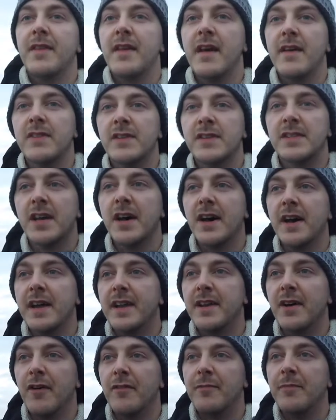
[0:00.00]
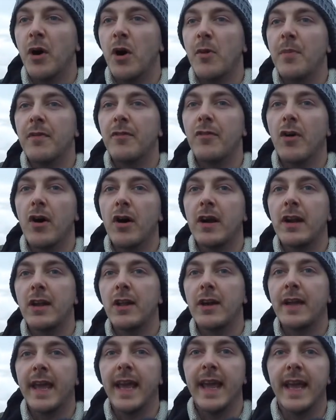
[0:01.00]
the other side of Pulpit Rock
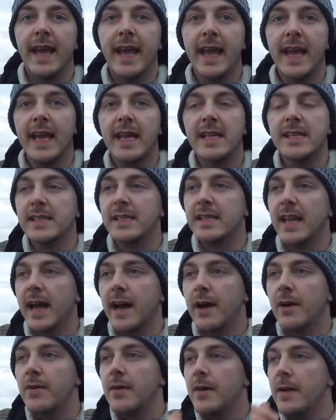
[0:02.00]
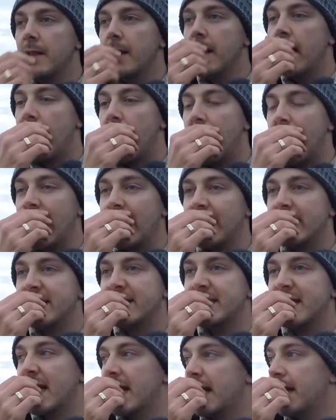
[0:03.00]
looking east now,
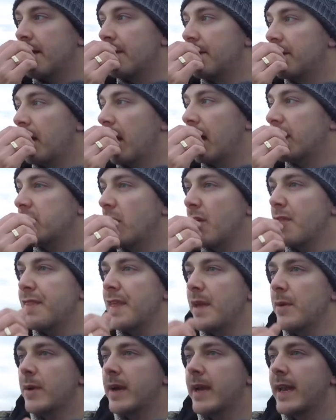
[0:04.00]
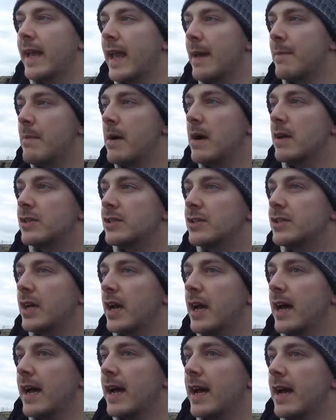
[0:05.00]
and um, I don't think we're going to get much
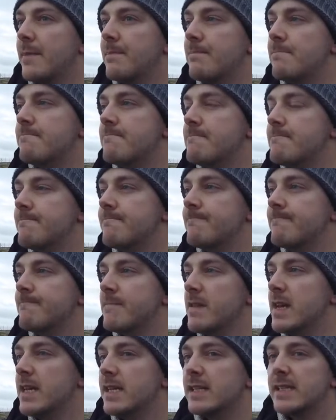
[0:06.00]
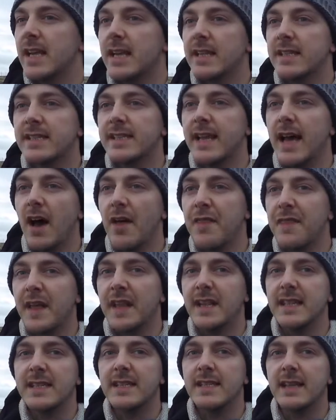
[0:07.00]
um, sunset. I think
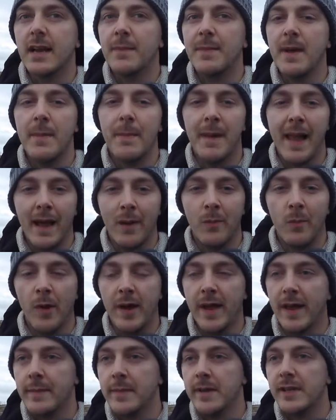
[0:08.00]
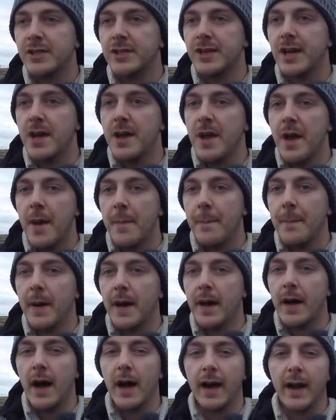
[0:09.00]
this is going to be a black and white image,
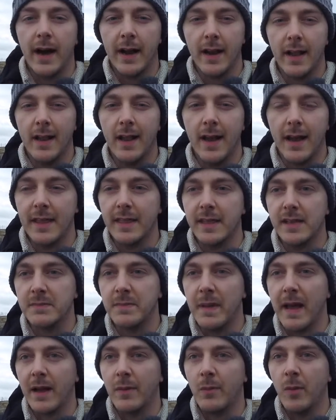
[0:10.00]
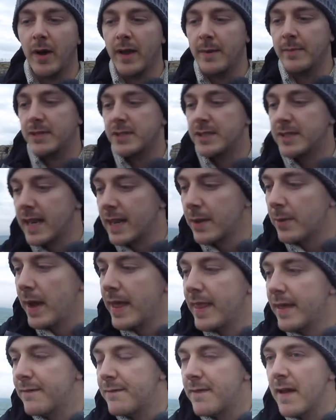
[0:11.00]
but I kind of like these black and white images anyway.
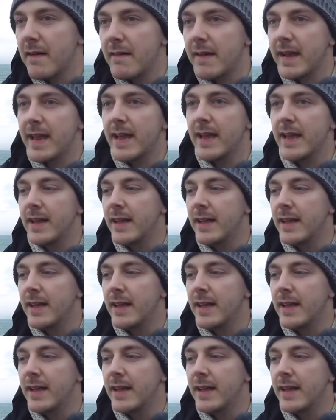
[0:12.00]
They're very,